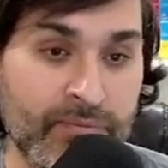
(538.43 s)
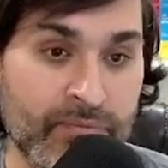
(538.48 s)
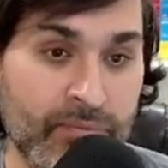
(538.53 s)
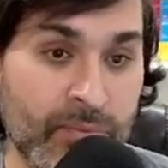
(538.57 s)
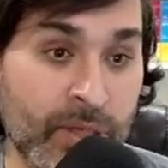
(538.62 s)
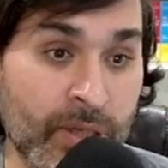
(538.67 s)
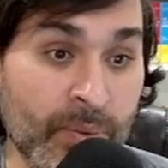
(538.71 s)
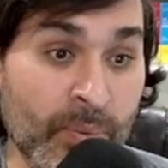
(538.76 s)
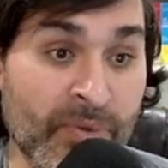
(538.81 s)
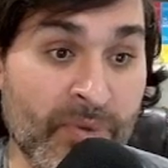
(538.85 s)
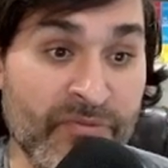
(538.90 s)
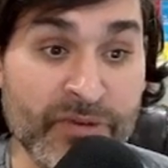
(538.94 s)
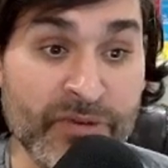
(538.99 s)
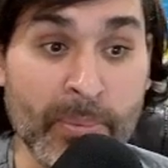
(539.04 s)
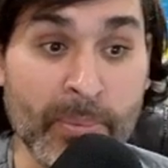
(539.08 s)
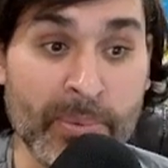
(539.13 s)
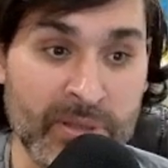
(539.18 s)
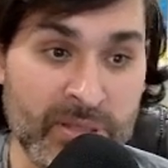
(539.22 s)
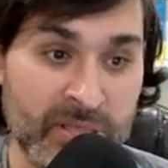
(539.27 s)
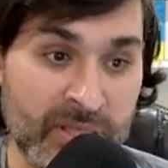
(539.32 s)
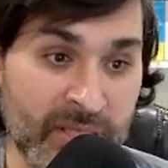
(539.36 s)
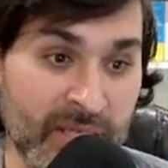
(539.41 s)
we've
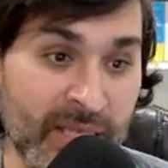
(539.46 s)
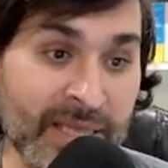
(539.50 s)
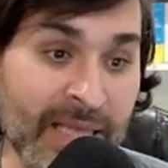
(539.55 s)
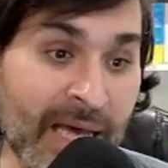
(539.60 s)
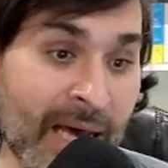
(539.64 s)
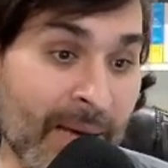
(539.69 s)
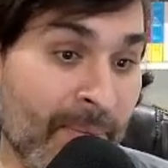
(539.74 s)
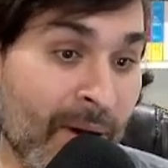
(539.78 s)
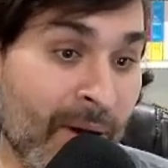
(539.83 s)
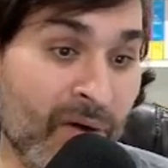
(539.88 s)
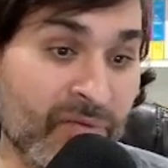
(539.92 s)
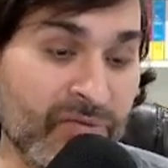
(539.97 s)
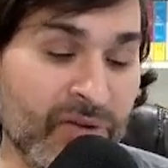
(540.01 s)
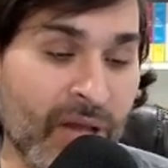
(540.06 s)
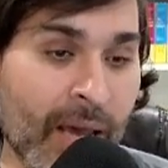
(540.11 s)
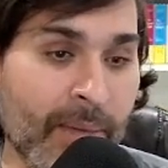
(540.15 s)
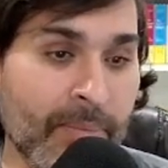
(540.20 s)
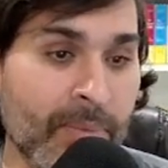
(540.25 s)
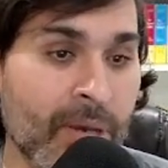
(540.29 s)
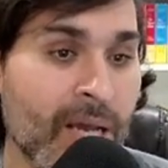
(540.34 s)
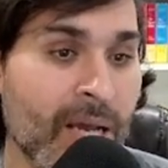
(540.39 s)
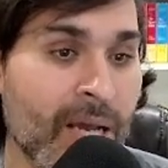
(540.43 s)
doubled in that amount of
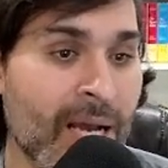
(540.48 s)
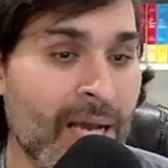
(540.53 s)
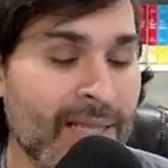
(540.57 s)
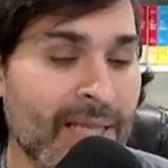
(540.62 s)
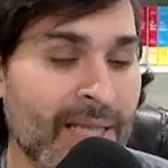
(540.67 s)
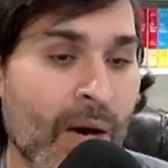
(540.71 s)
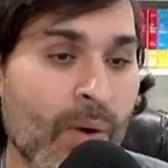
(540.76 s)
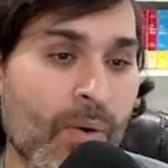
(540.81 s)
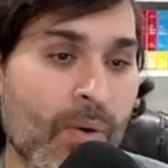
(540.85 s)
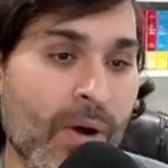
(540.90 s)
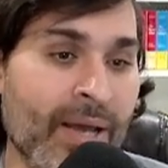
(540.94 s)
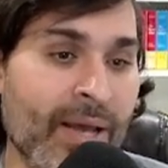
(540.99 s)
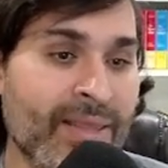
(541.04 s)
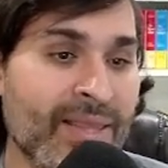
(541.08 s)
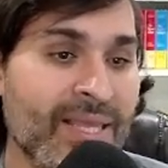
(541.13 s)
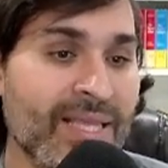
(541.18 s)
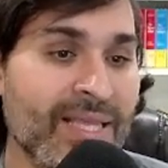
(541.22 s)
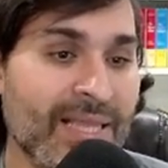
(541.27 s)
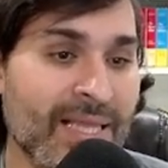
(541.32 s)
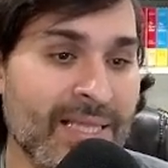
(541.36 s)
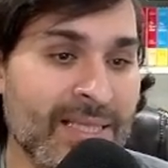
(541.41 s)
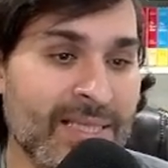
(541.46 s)
time. Now, I
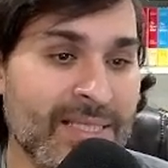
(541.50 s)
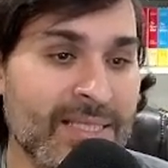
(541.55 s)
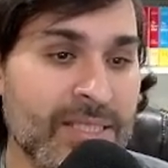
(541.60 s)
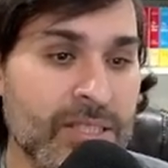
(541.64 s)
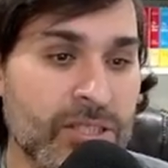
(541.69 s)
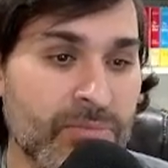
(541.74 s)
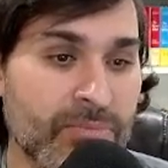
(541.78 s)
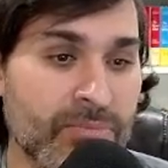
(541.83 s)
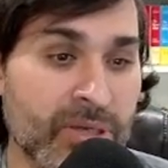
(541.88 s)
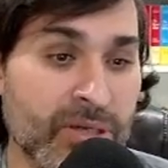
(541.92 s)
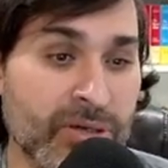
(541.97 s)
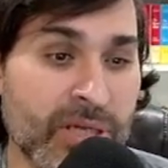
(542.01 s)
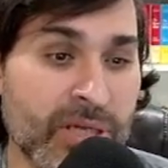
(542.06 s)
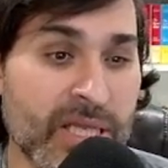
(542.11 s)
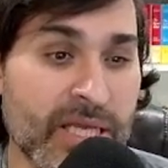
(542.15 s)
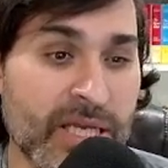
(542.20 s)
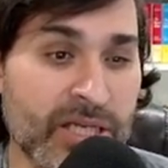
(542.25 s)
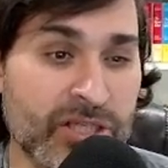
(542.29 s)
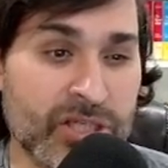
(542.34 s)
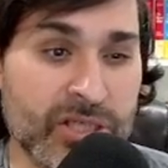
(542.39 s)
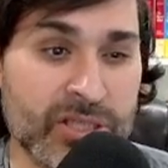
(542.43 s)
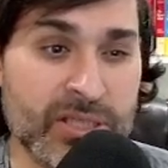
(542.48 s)
think that this is something really
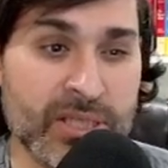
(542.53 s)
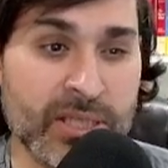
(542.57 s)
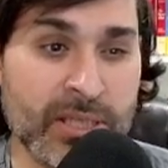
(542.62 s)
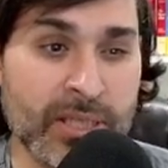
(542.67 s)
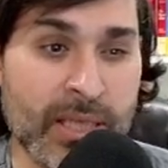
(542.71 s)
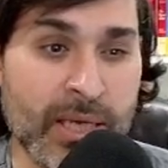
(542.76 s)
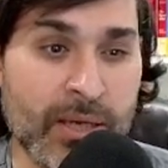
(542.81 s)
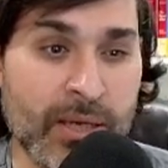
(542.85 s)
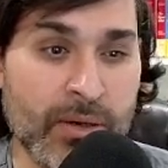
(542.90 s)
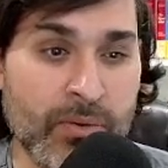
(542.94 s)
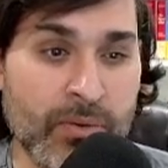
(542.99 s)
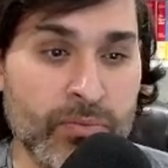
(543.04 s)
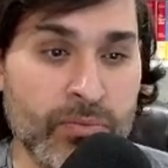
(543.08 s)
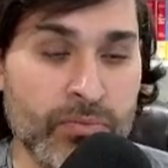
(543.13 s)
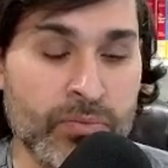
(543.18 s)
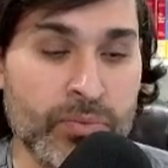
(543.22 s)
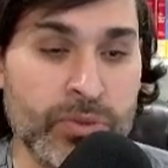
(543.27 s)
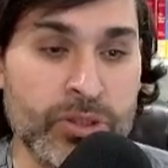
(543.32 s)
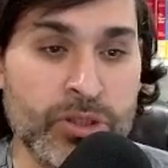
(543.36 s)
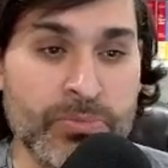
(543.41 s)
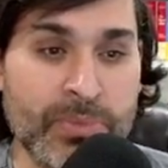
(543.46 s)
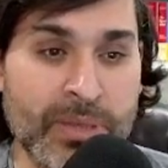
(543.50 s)
interesting that
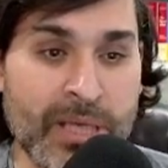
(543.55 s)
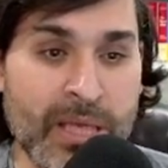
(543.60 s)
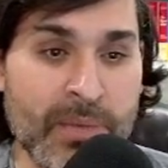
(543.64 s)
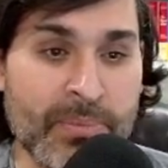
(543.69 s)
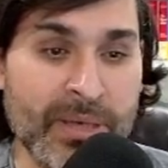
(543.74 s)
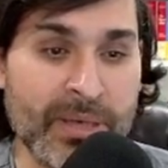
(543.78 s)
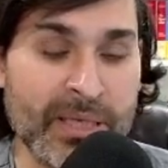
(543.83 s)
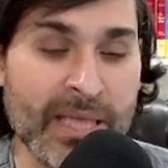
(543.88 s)
we should be keeping an